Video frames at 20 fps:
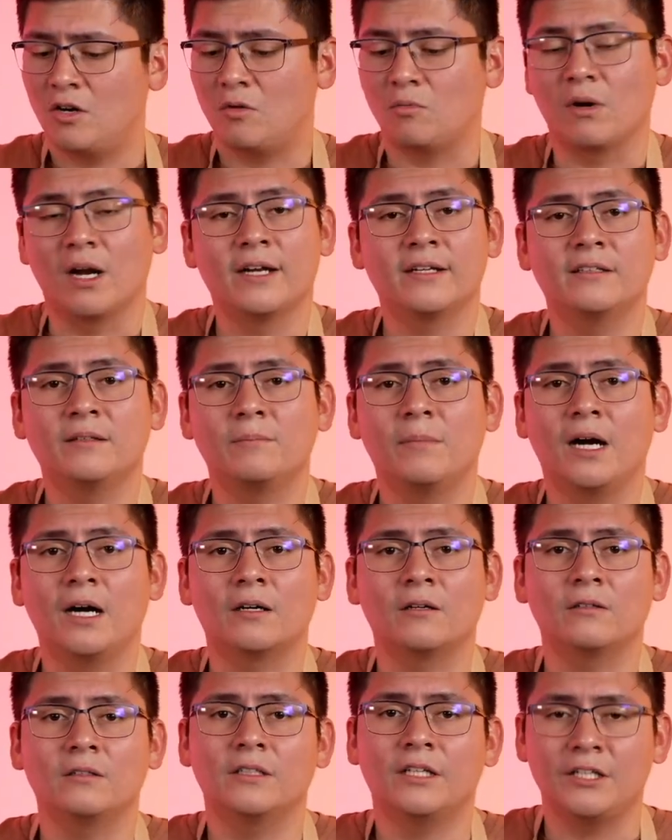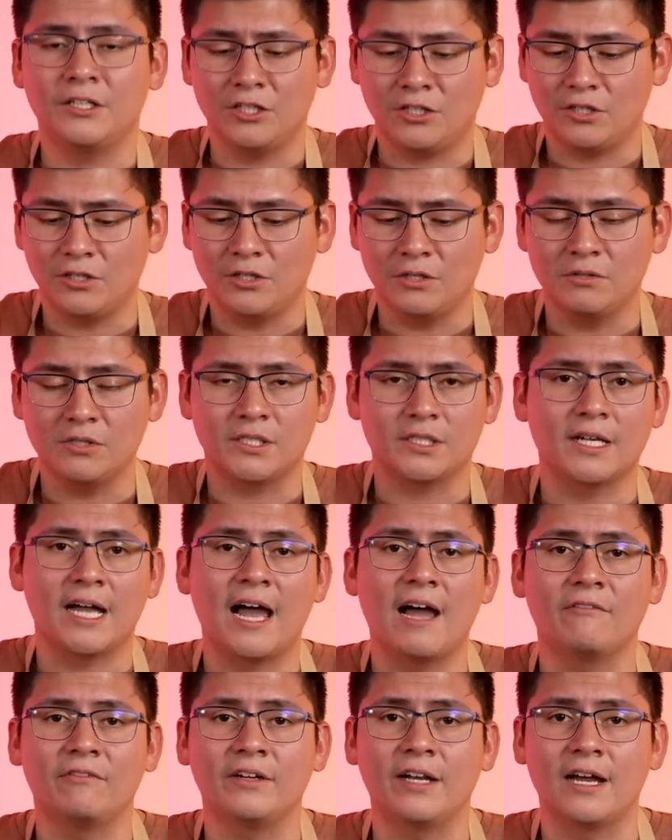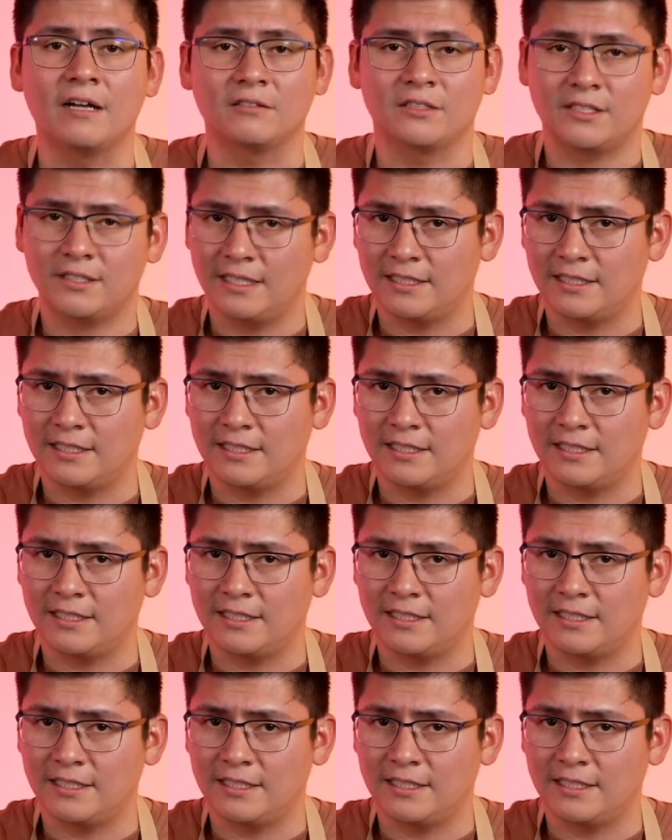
right in the bottle, and you could use the 1/2 ounce.